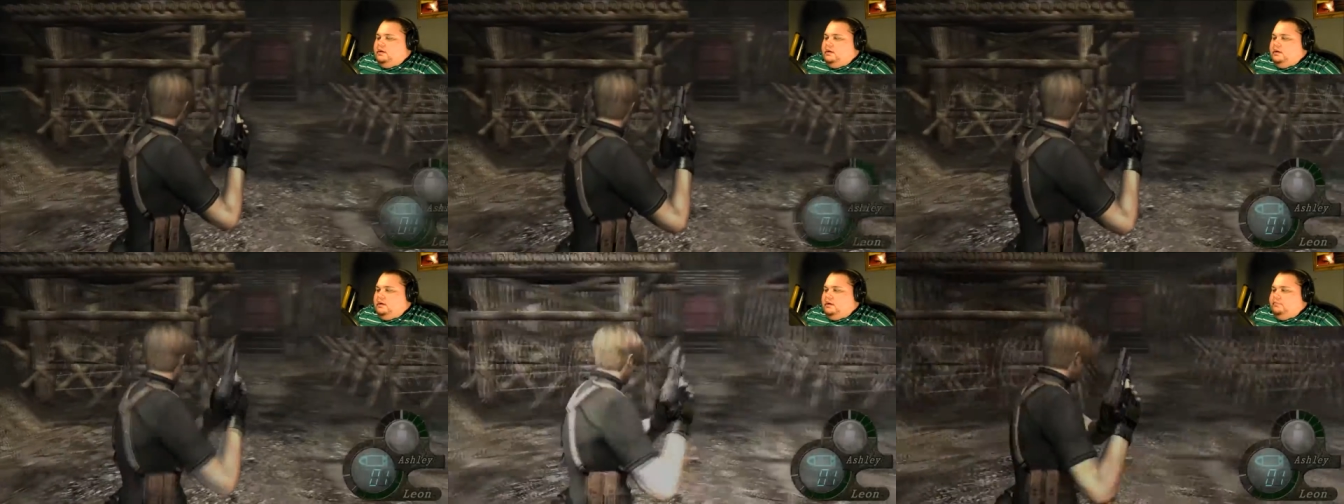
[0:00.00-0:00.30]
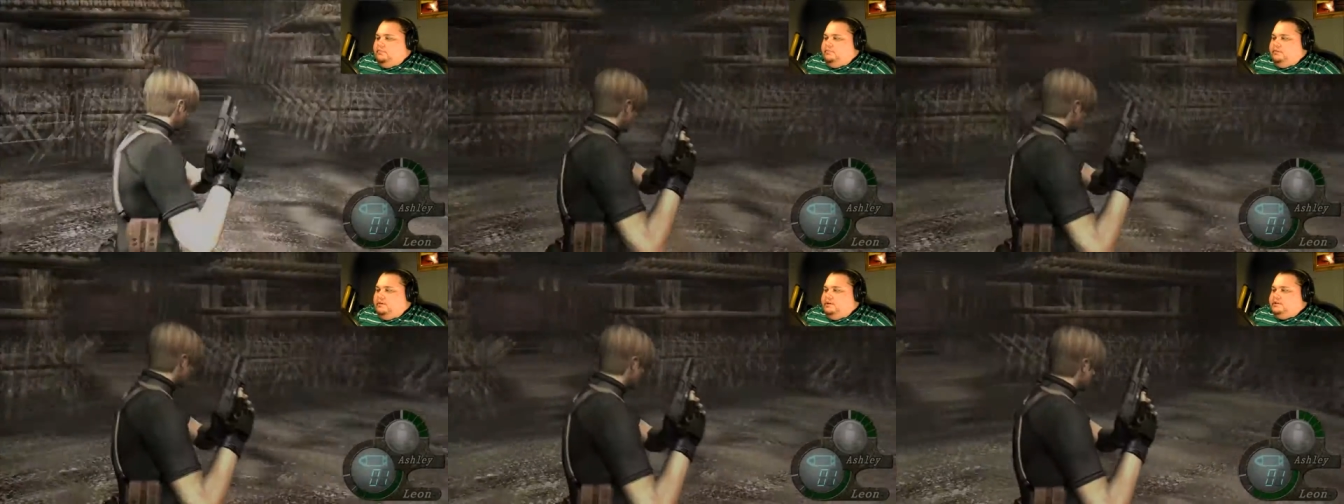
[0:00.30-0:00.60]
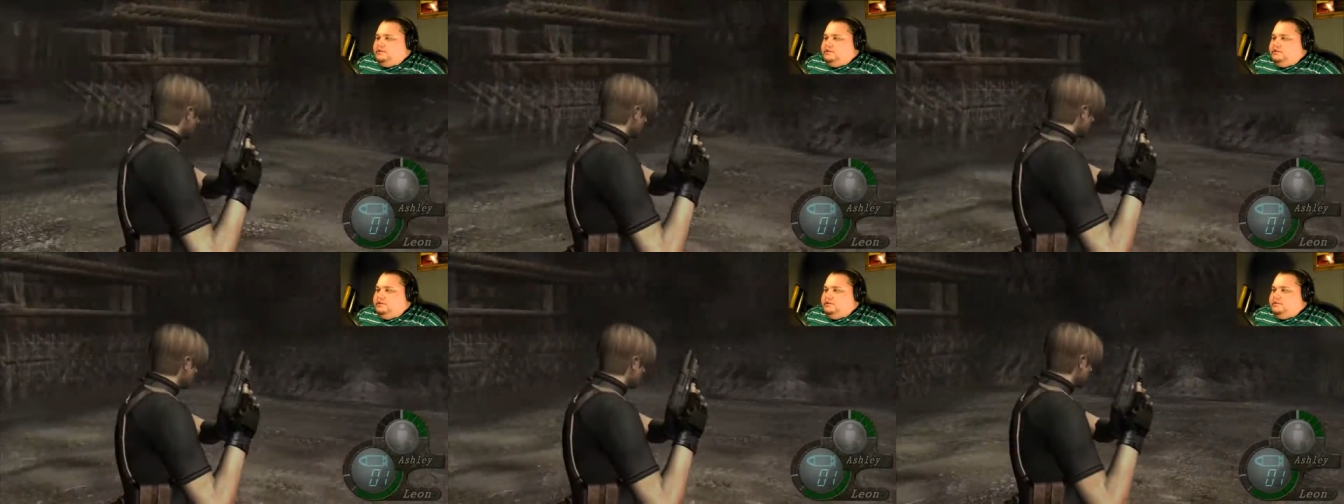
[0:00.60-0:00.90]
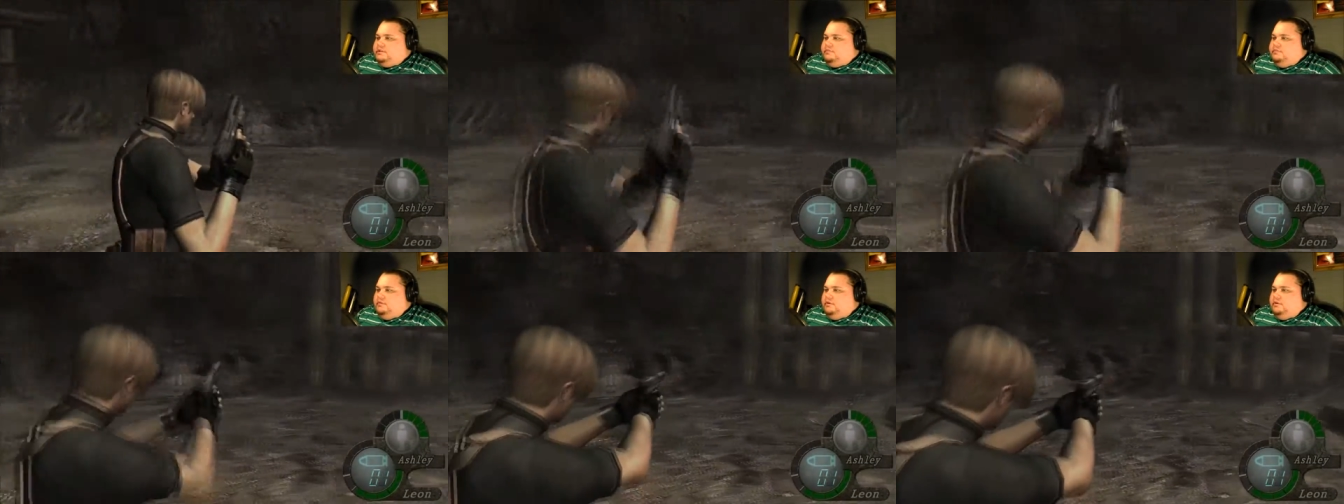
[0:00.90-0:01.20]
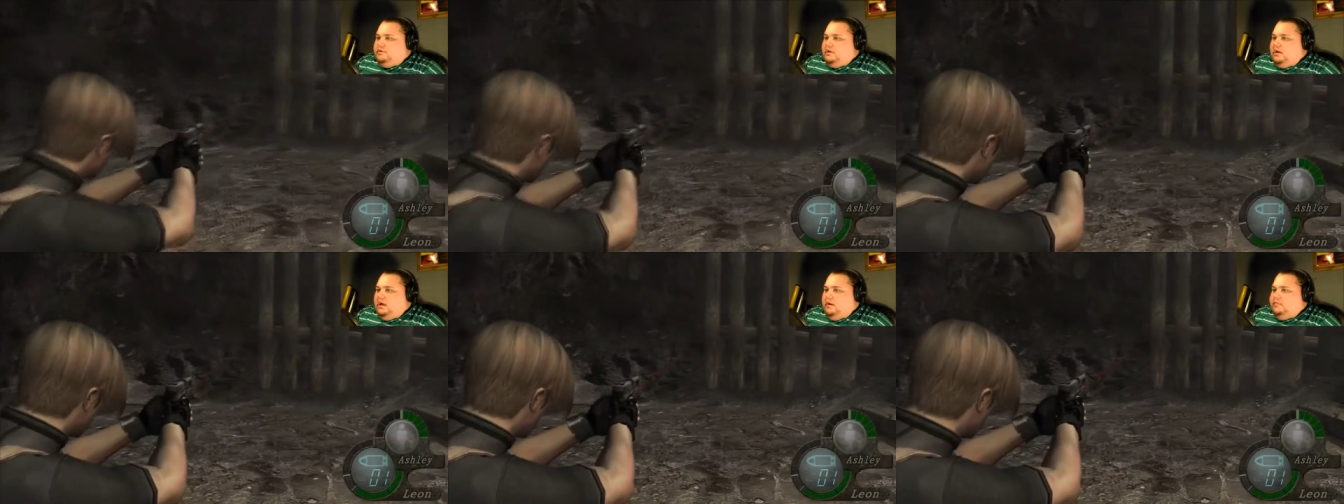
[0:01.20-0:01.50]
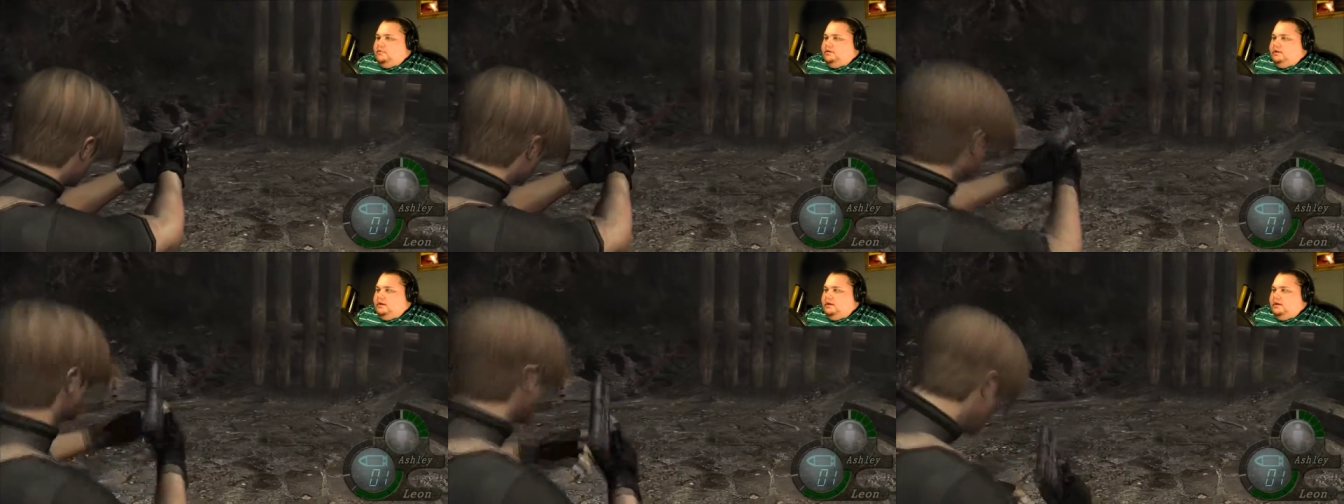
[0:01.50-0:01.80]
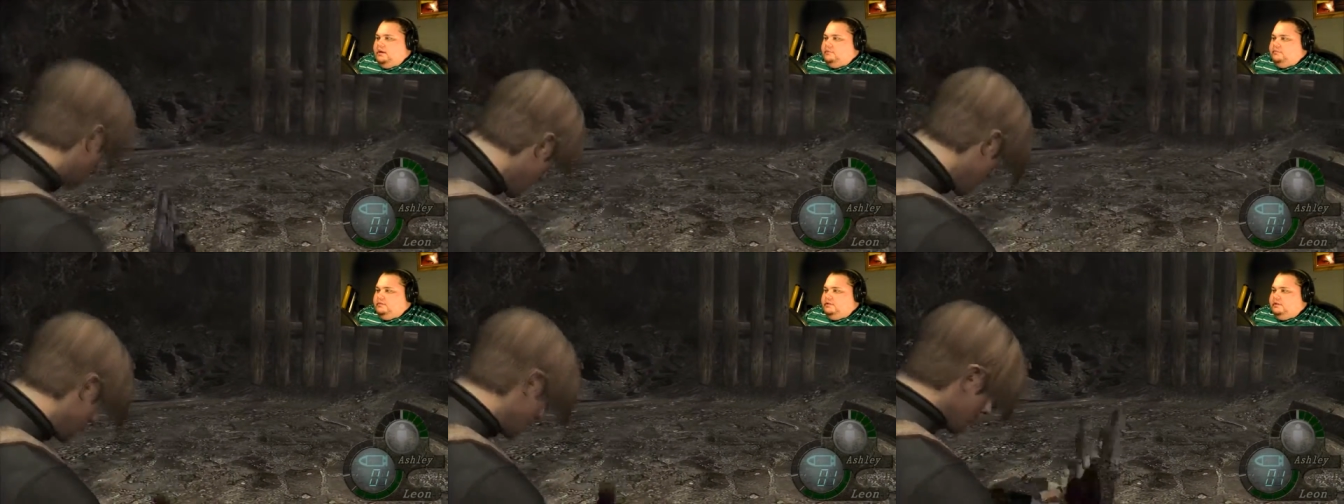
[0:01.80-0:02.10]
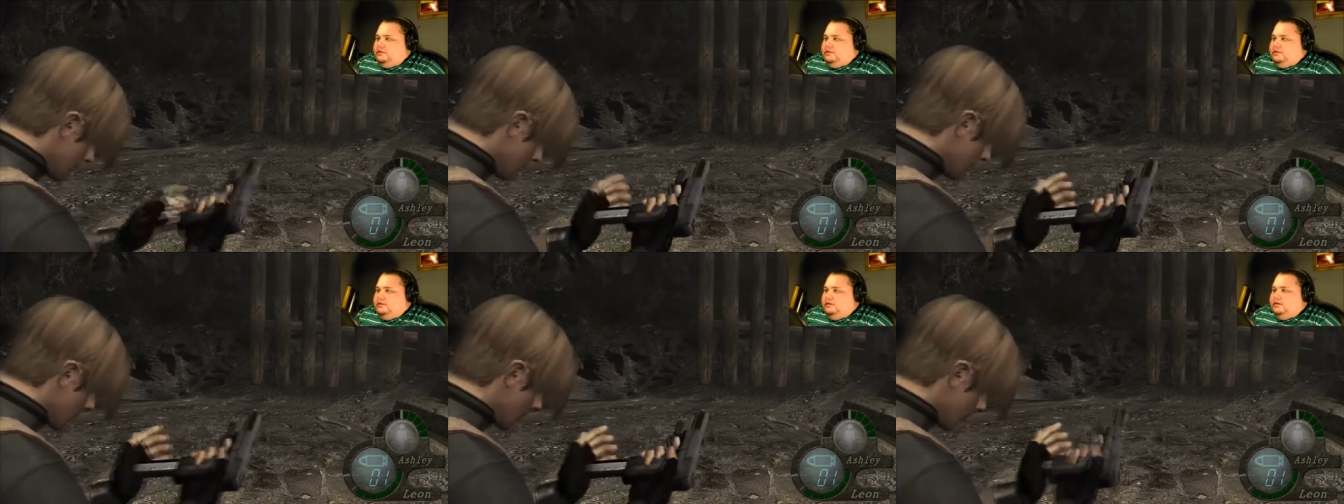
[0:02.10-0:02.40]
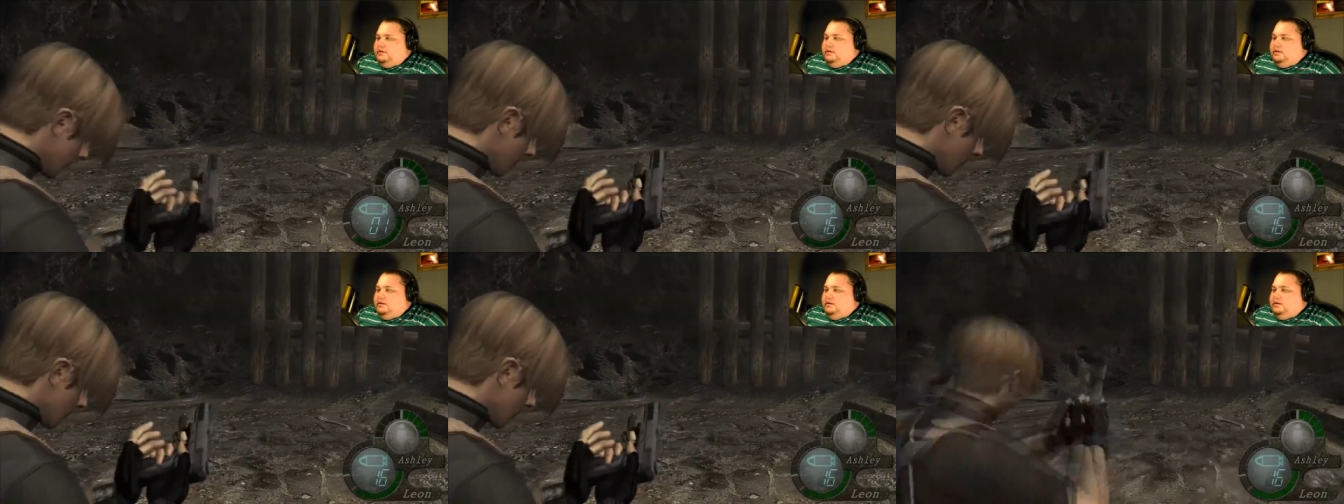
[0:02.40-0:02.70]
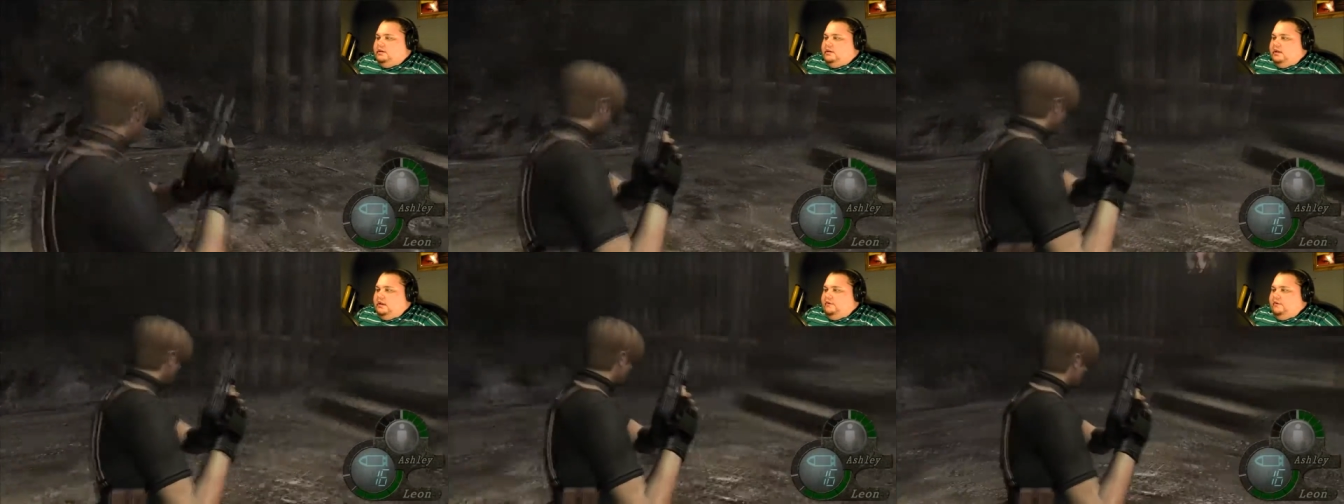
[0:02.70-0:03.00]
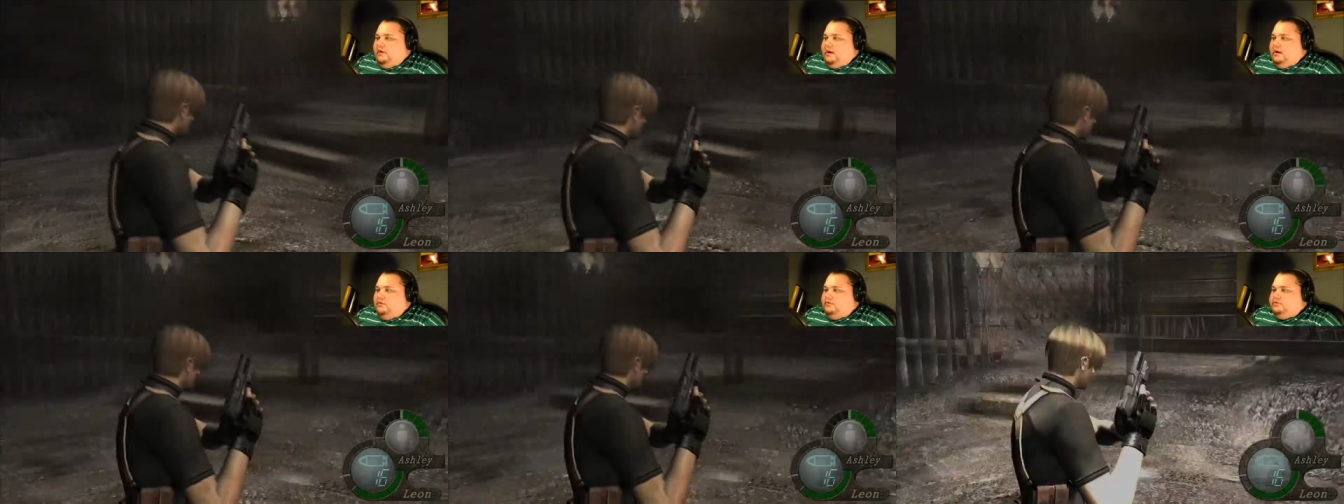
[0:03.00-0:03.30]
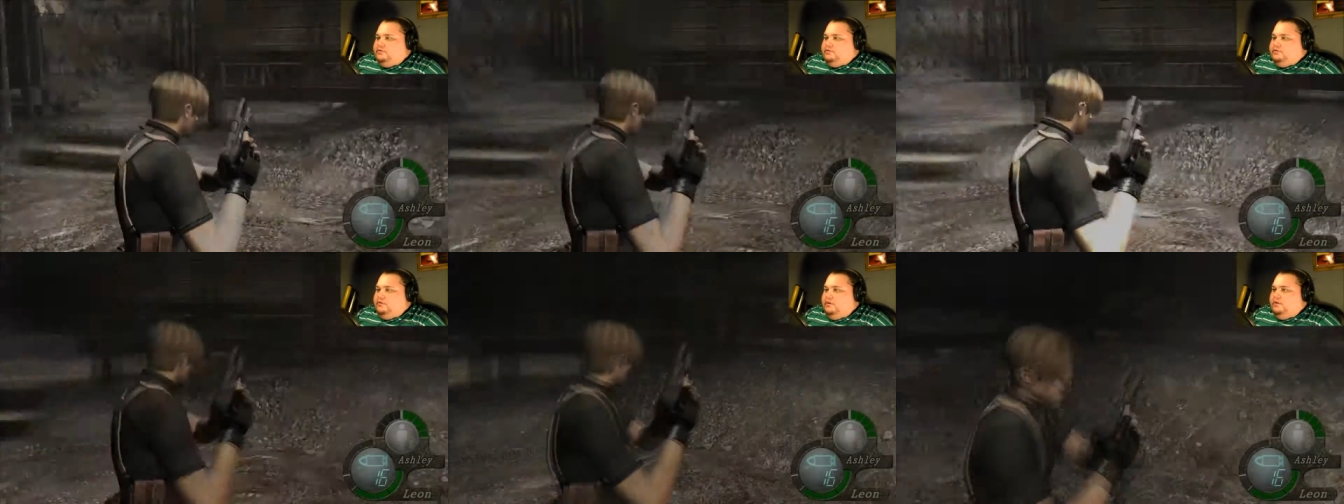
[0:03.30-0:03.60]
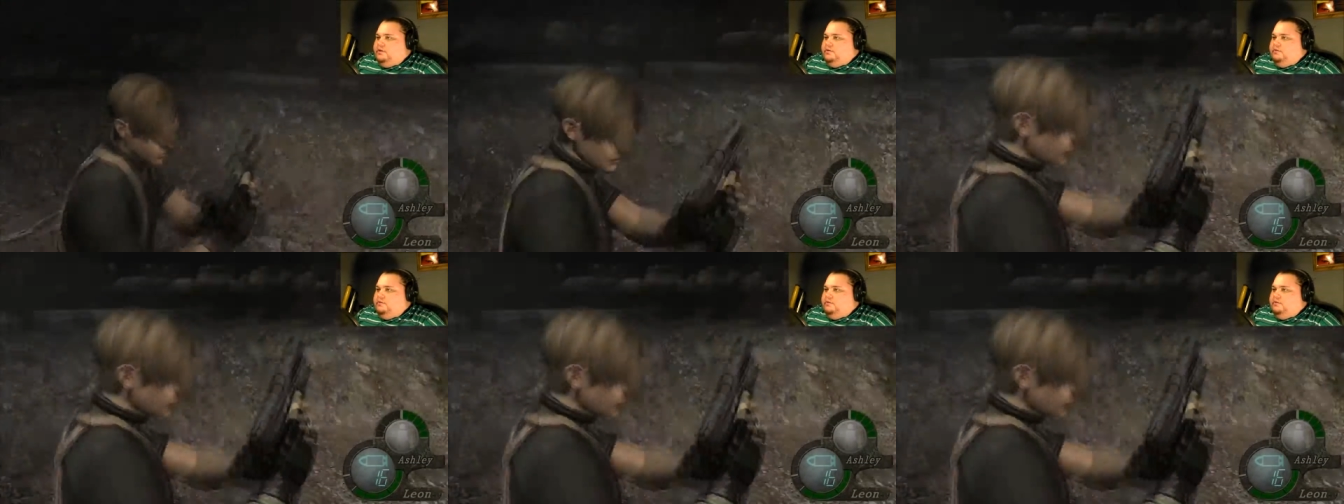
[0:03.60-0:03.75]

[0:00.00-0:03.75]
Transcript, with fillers: a completionist, but I'll be damned if I don't enjoy